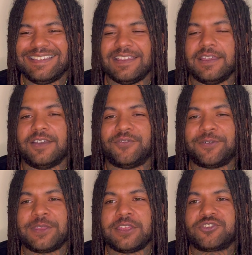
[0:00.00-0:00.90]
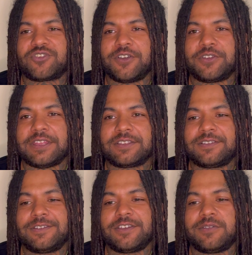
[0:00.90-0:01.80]
Yeah, if I'm getting trolled at the
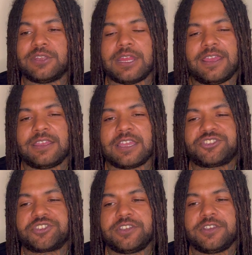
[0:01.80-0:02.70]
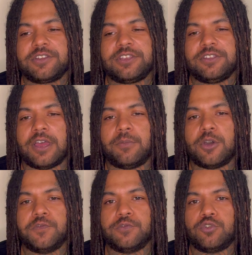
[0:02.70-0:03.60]
club and I ain't got security, I'm
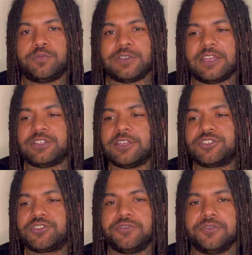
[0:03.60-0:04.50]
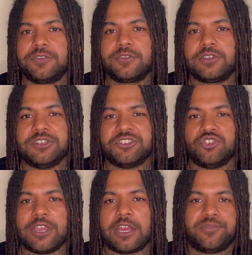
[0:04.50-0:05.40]
over whooping like that too. Cause
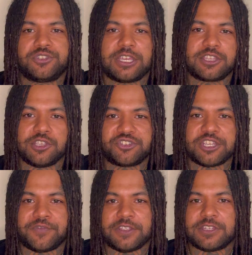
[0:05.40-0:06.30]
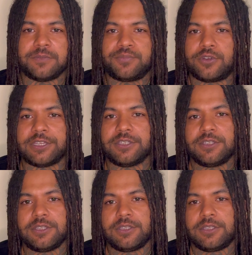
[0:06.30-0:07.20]
you gotta protect yourself at that
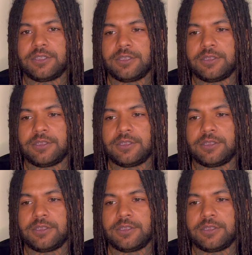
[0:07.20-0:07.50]
point.